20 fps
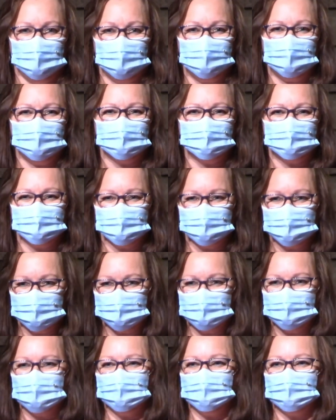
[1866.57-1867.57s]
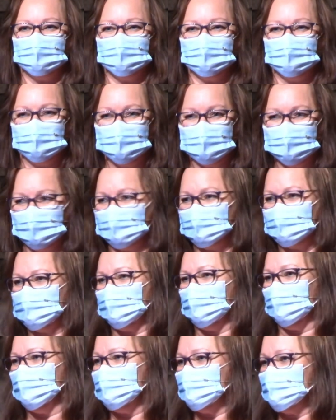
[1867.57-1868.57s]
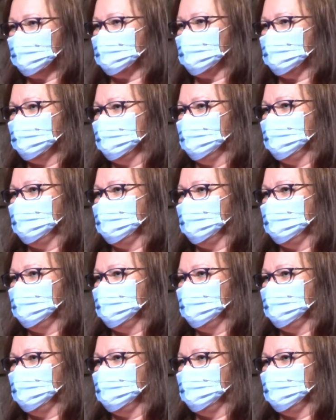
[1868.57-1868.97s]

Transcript: financial commitment and pledge cards.